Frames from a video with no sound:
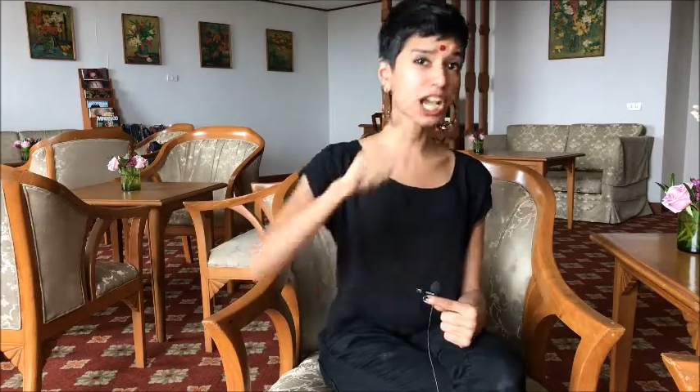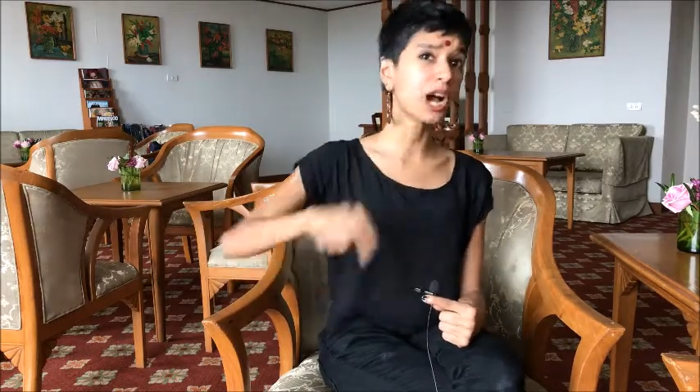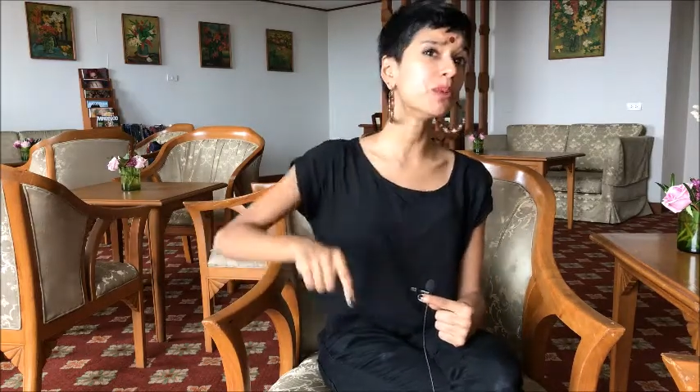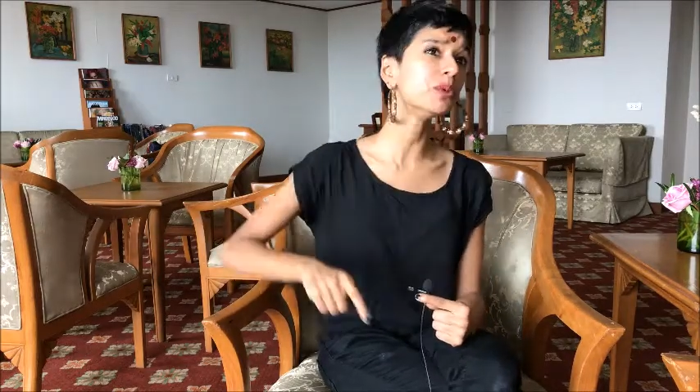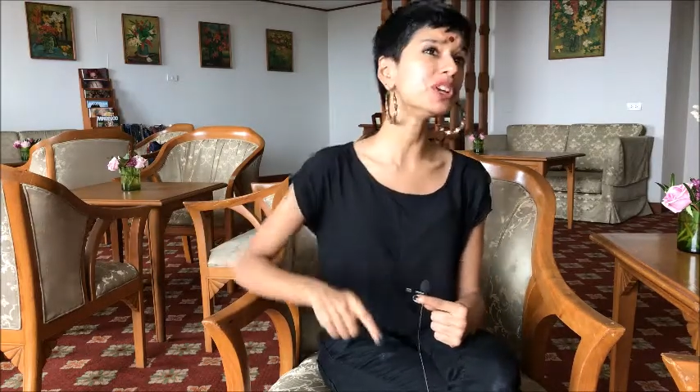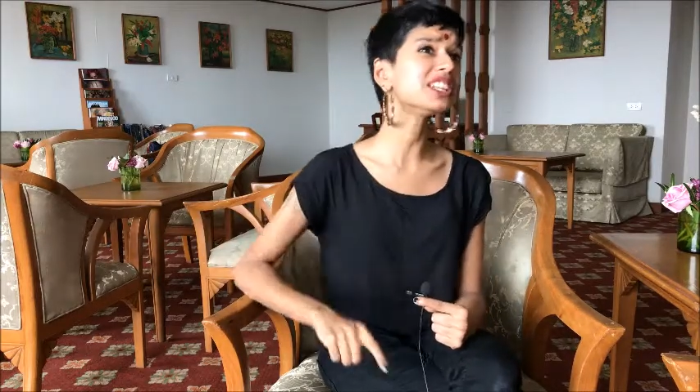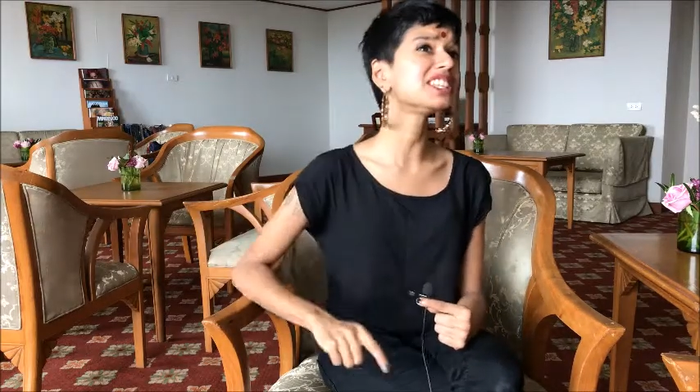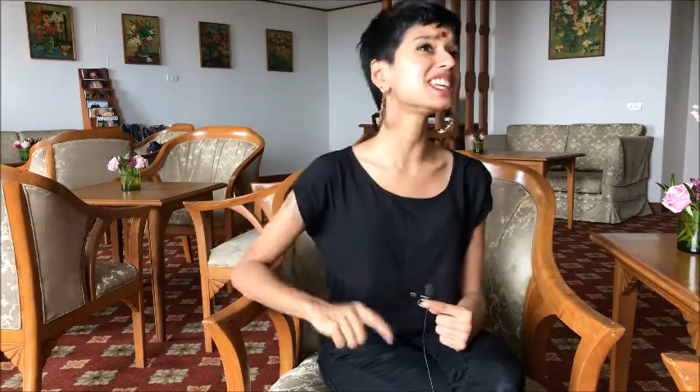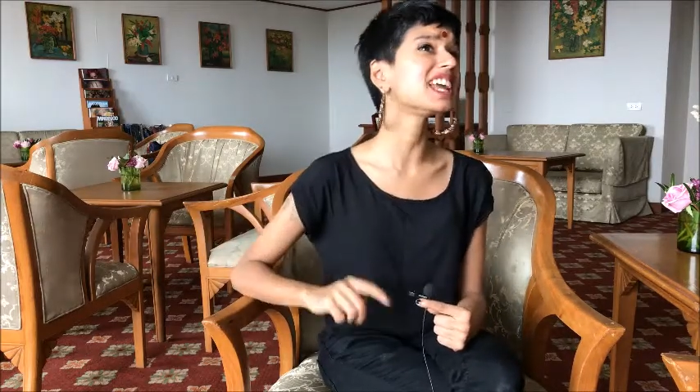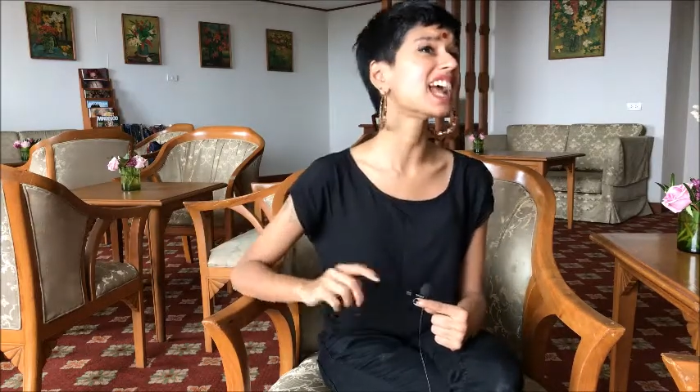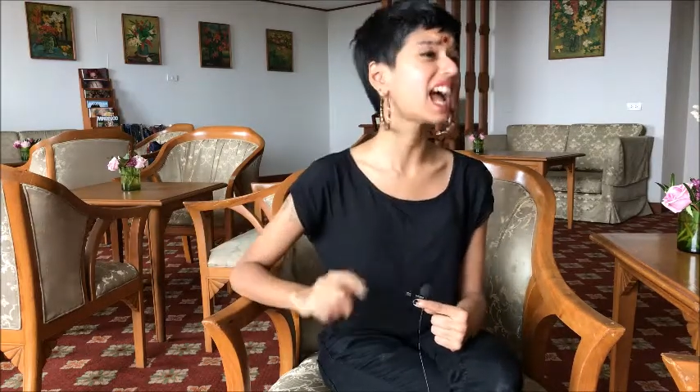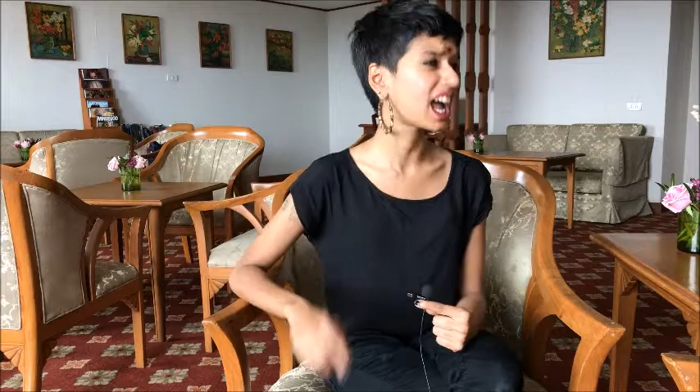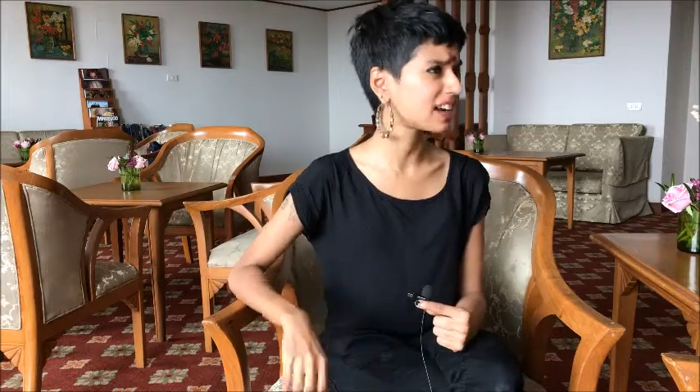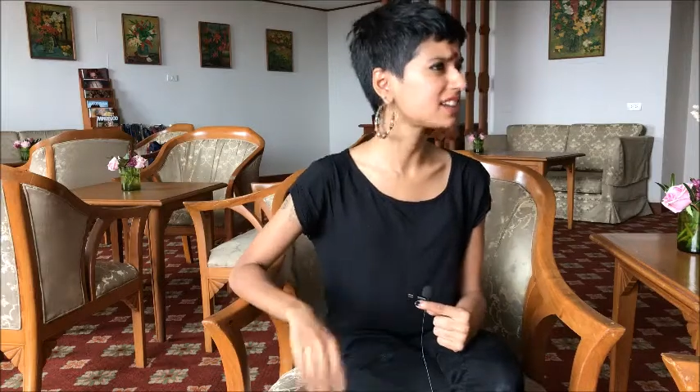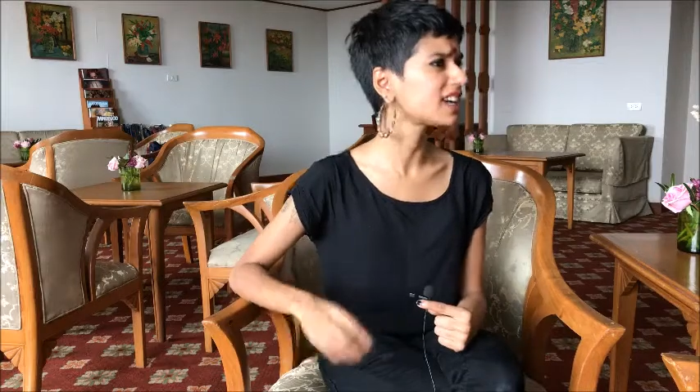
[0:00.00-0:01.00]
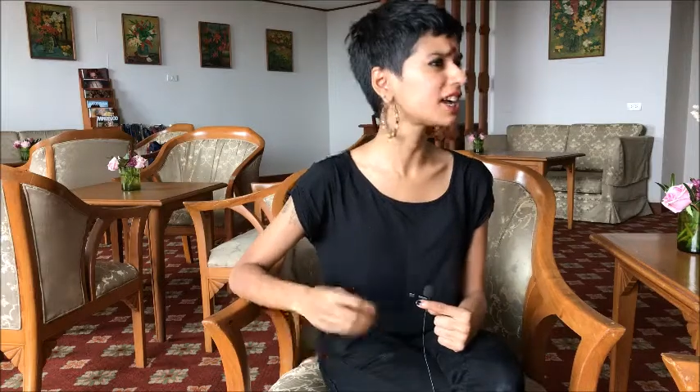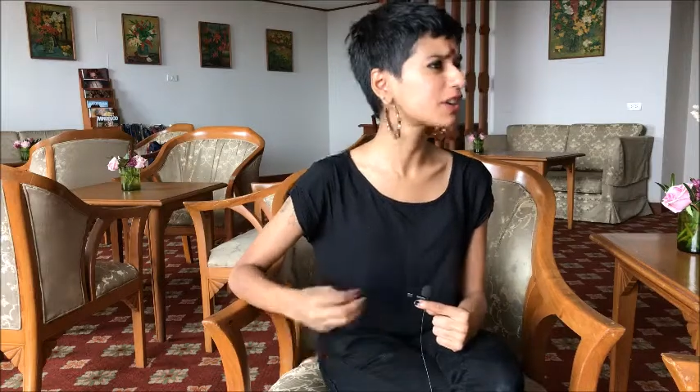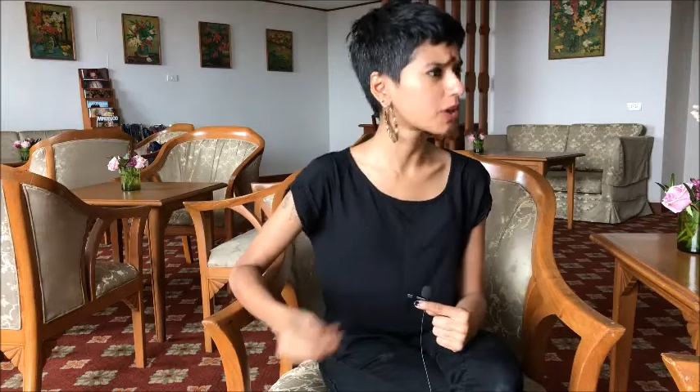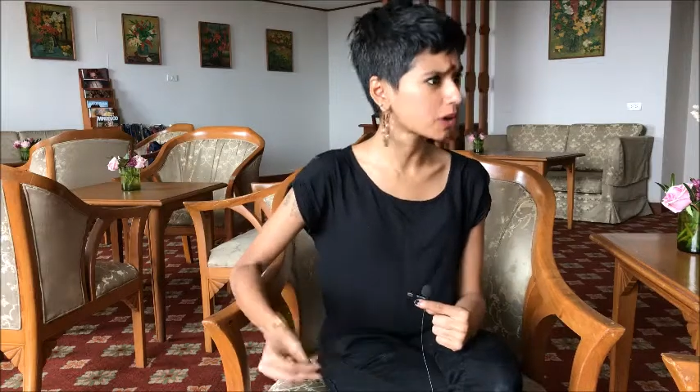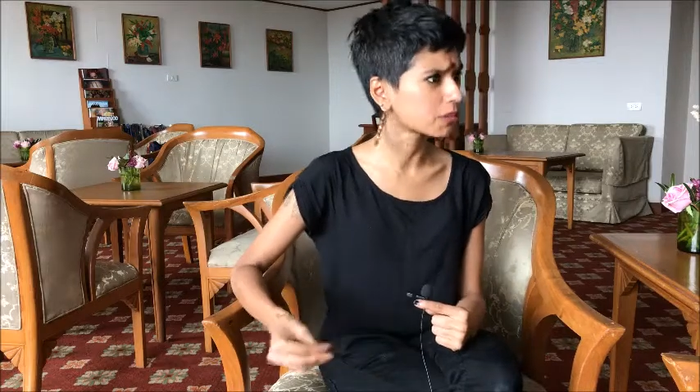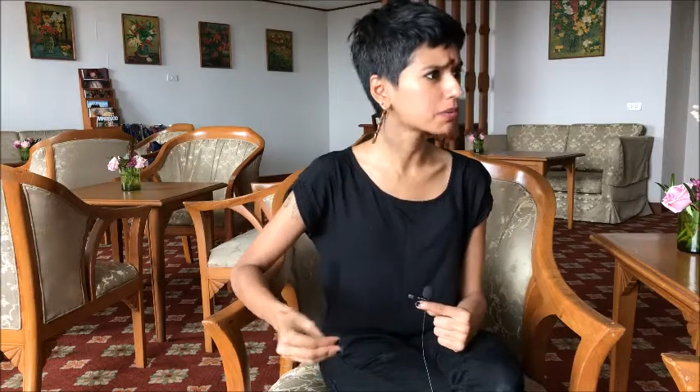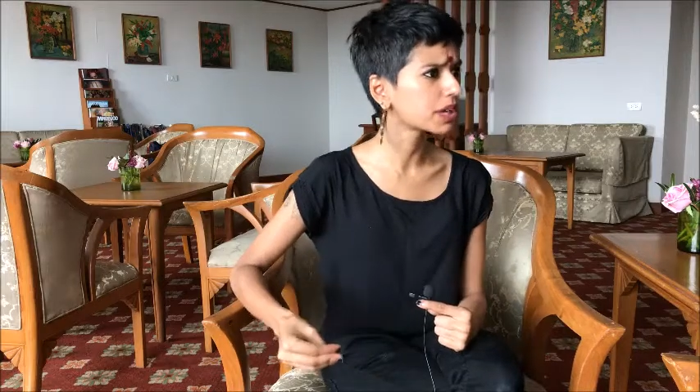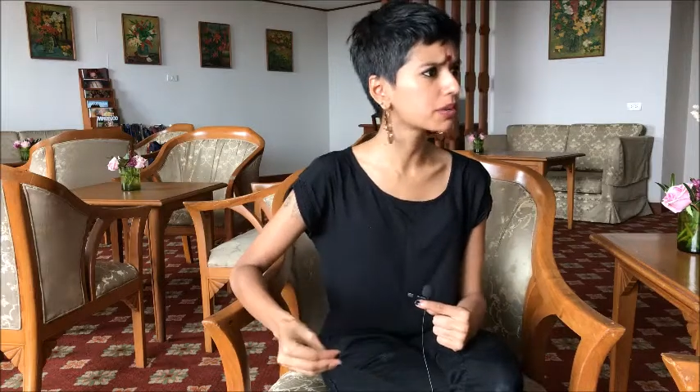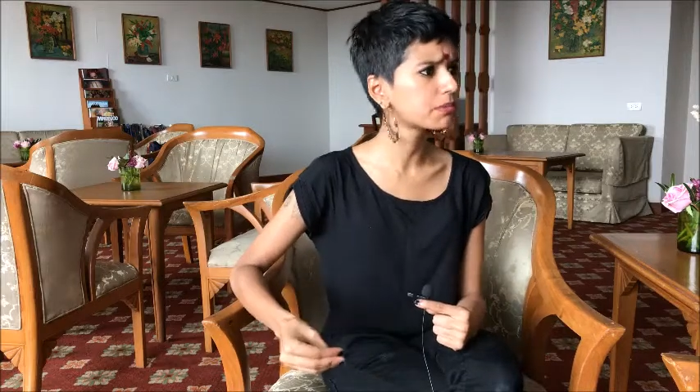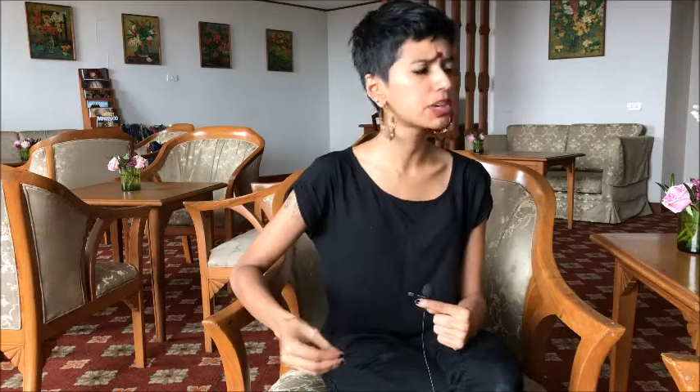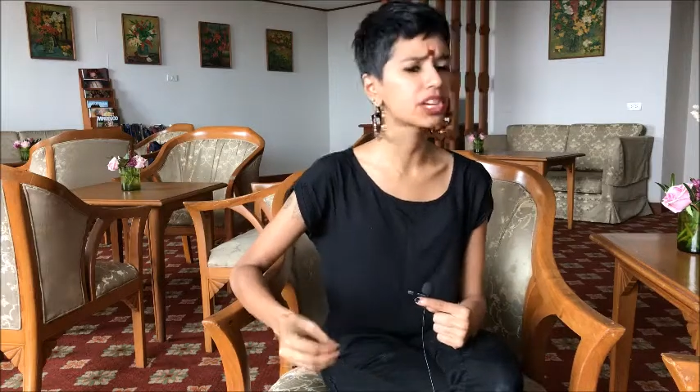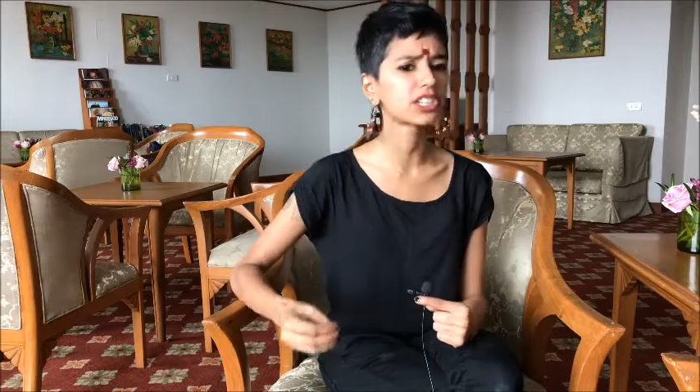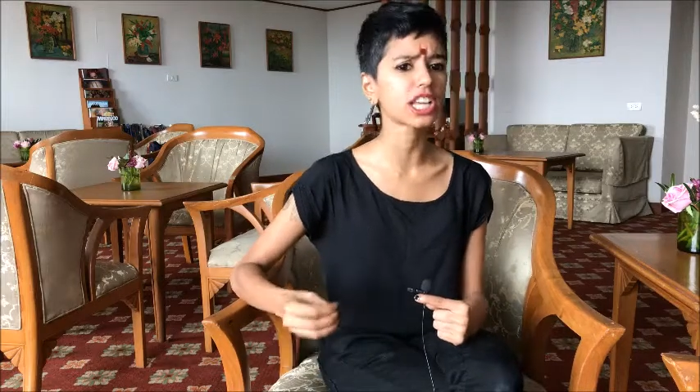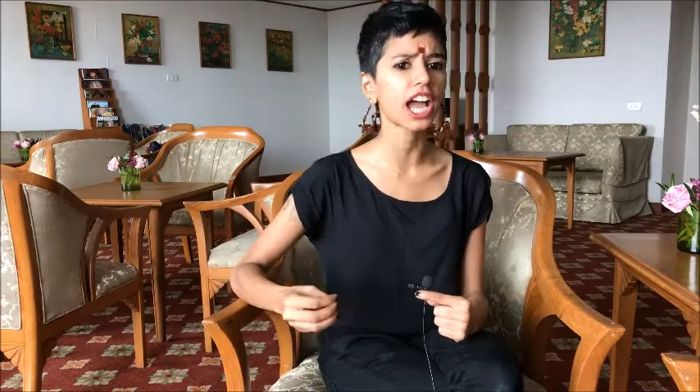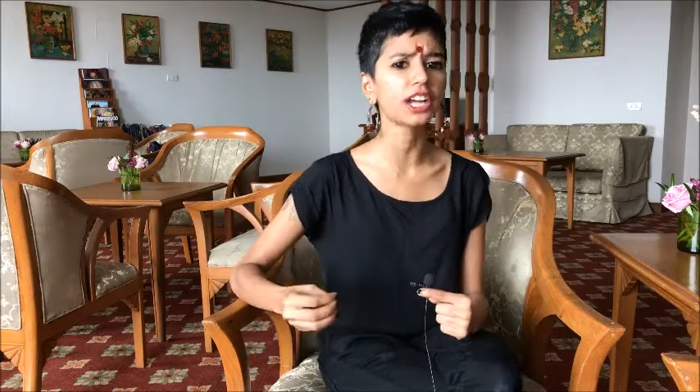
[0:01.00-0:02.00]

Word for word: i wouldn't say anti-corporate because